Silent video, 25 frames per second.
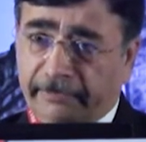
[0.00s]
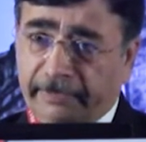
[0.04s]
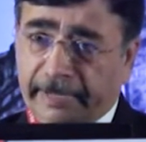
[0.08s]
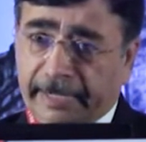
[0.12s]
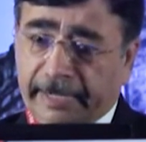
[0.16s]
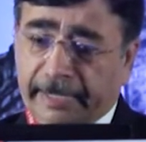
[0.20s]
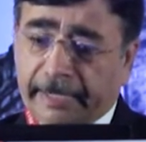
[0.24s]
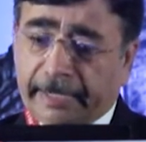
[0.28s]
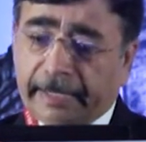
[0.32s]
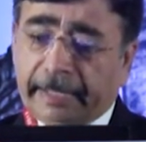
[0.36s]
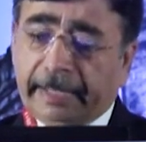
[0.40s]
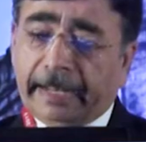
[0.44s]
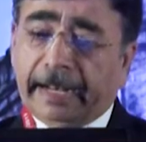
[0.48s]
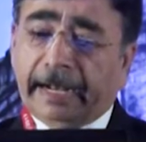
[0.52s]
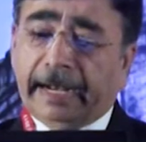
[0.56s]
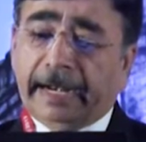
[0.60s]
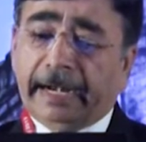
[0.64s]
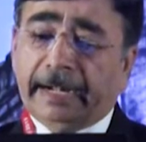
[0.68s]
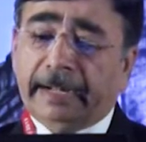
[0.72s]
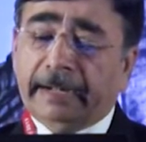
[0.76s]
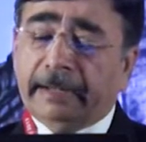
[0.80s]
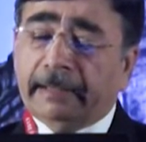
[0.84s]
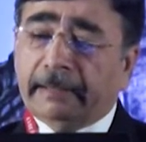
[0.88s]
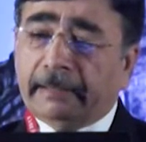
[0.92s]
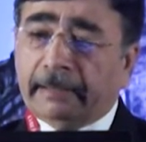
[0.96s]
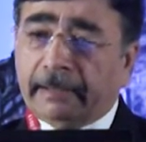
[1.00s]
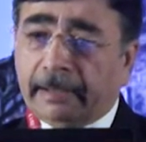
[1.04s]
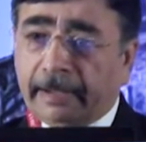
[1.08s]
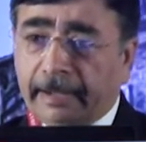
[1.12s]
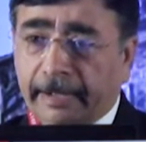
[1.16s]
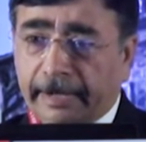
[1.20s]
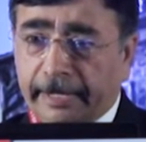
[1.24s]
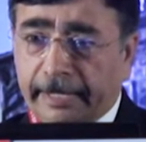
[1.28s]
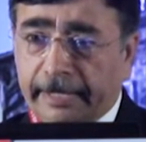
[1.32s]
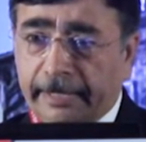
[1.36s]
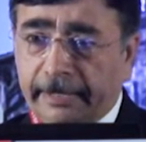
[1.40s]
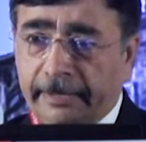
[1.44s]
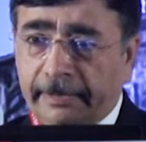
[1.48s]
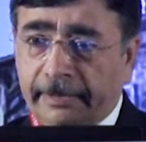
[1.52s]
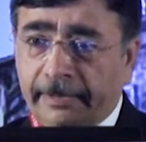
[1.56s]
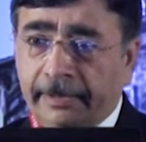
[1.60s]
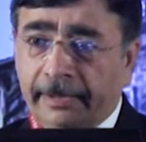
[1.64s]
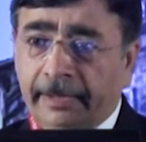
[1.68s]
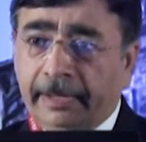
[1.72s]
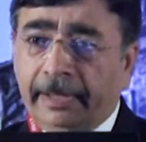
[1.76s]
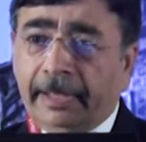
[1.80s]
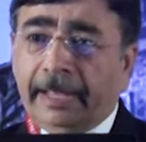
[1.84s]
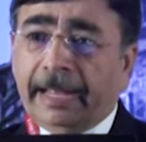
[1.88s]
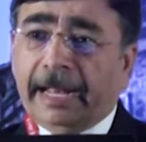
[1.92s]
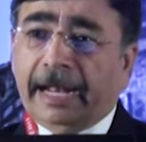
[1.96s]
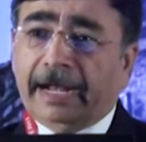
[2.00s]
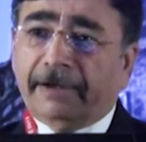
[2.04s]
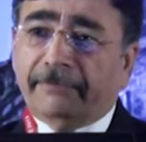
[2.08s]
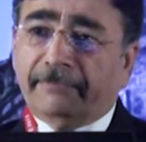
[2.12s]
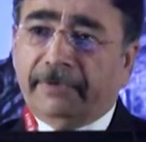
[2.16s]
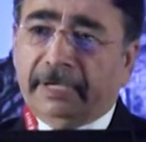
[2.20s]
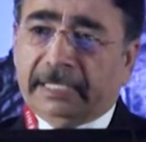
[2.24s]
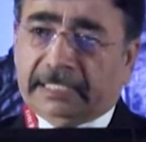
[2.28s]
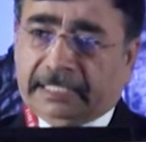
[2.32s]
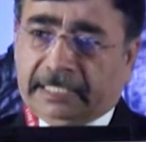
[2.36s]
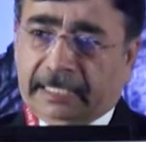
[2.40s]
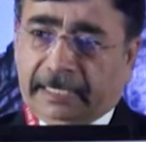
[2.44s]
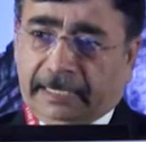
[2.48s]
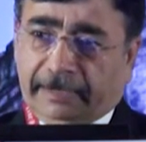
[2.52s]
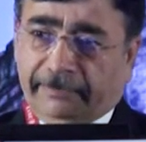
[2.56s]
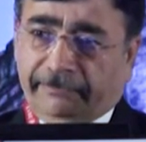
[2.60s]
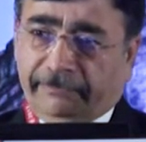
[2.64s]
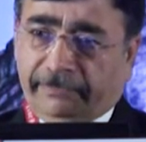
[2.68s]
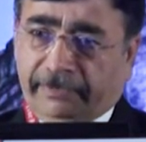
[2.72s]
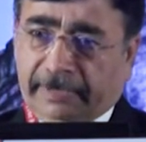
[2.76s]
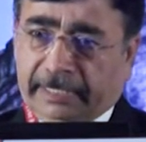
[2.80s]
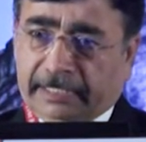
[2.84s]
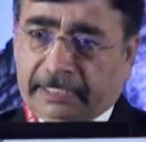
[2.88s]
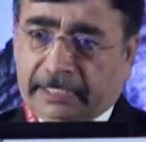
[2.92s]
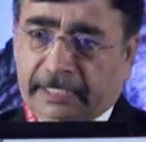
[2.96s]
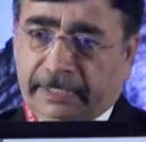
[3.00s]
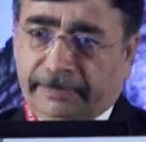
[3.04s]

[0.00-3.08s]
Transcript: weight and height and waist assessment.